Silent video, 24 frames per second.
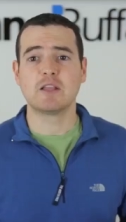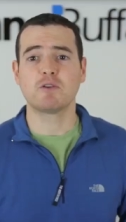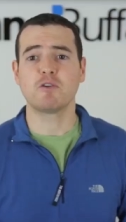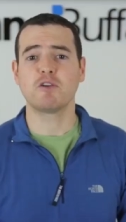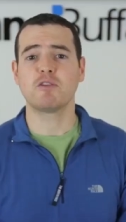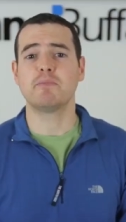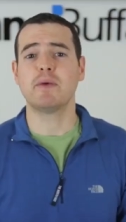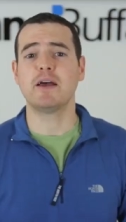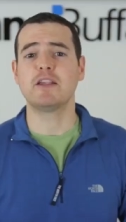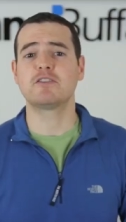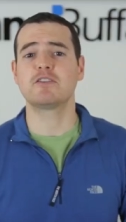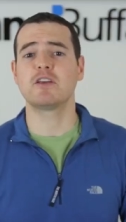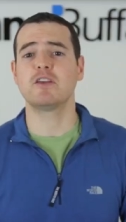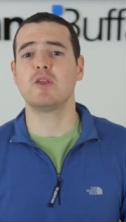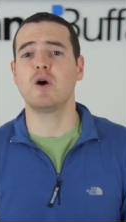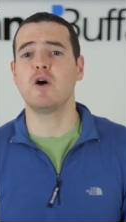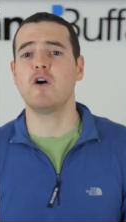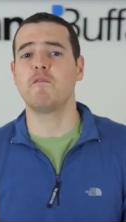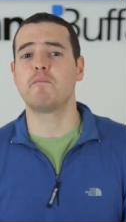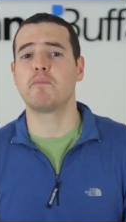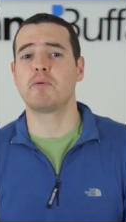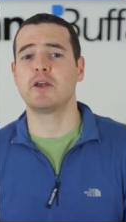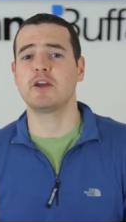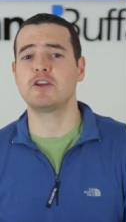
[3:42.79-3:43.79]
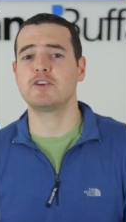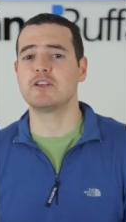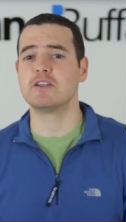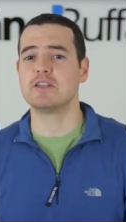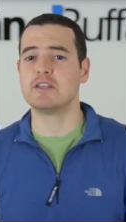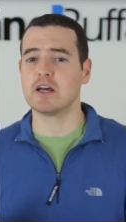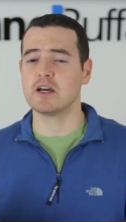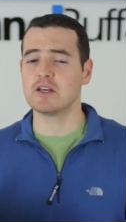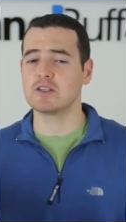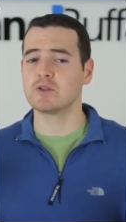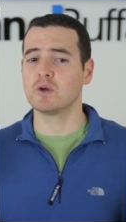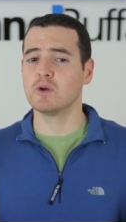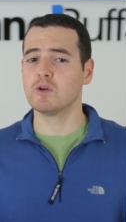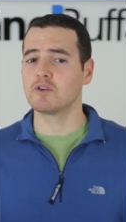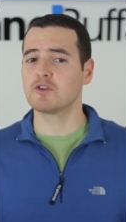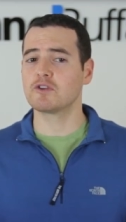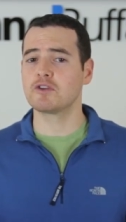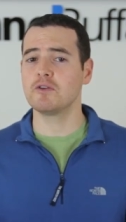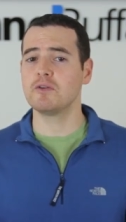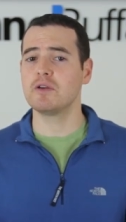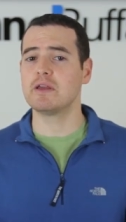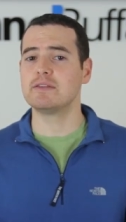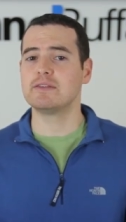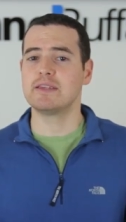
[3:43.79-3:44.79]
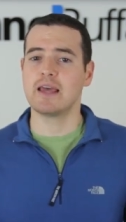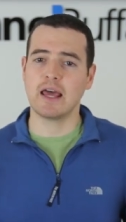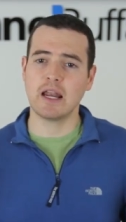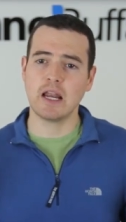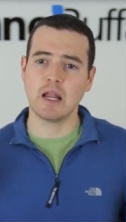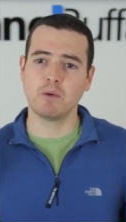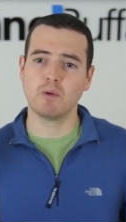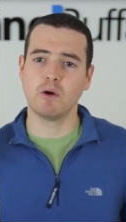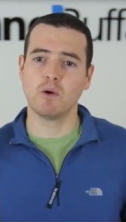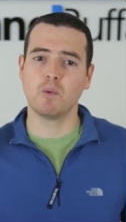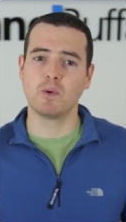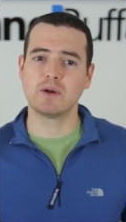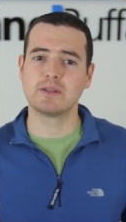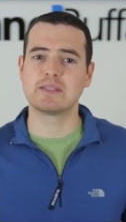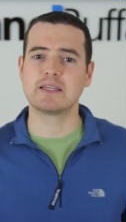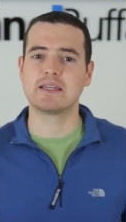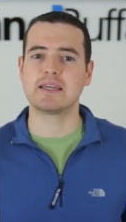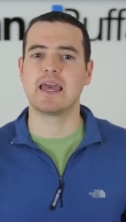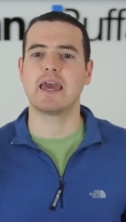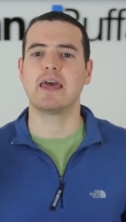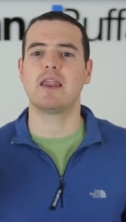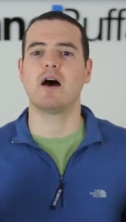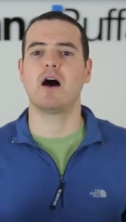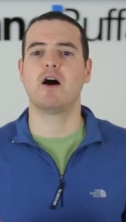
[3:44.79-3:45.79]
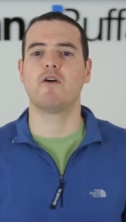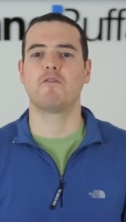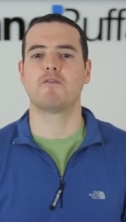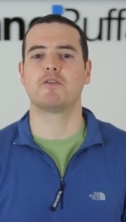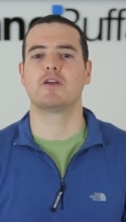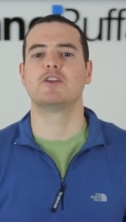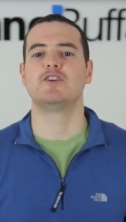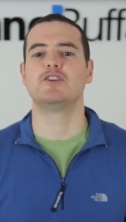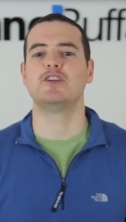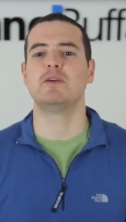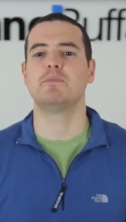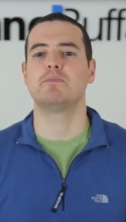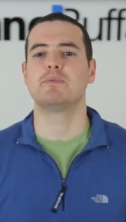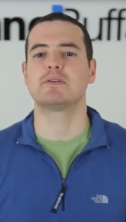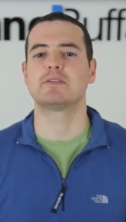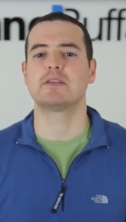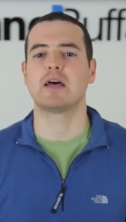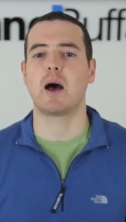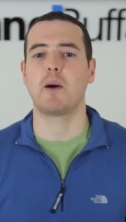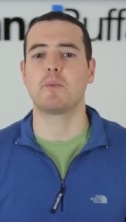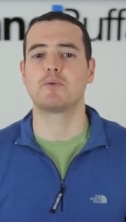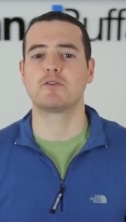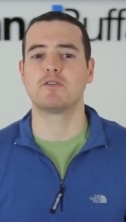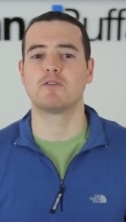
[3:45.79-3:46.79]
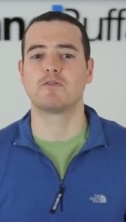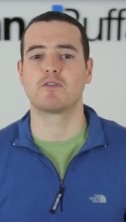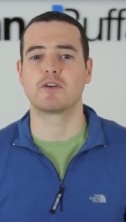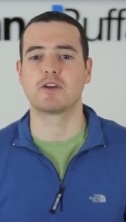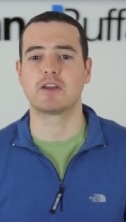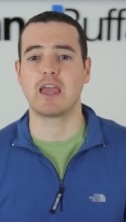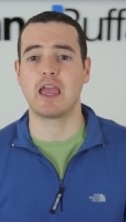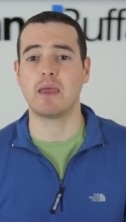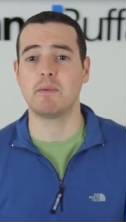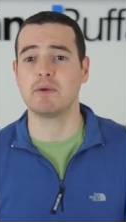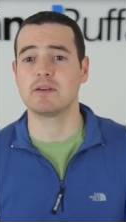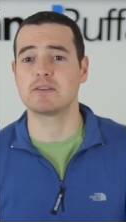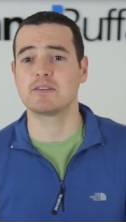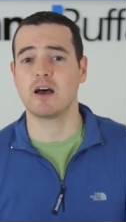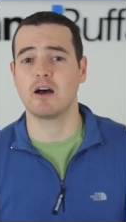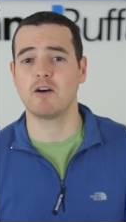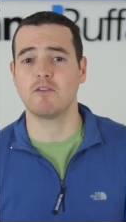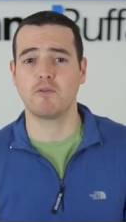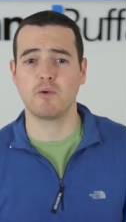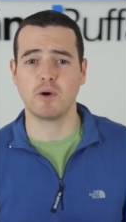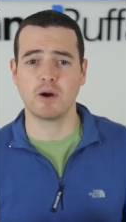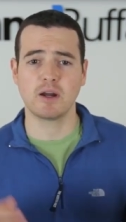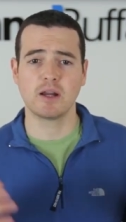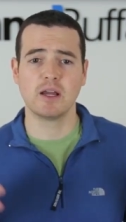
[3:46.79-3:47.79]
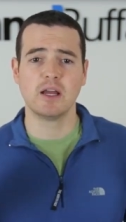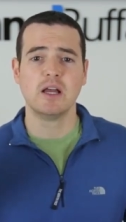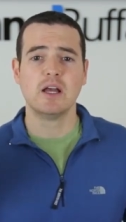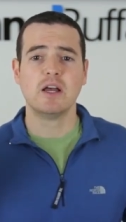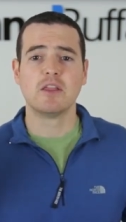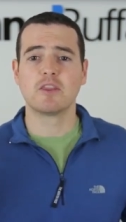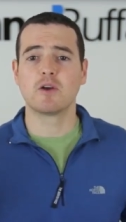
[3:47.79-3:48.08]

It's worth mentioning though, if prediction does hold true, Nintendo will once again offer the cheapest option for gaming software.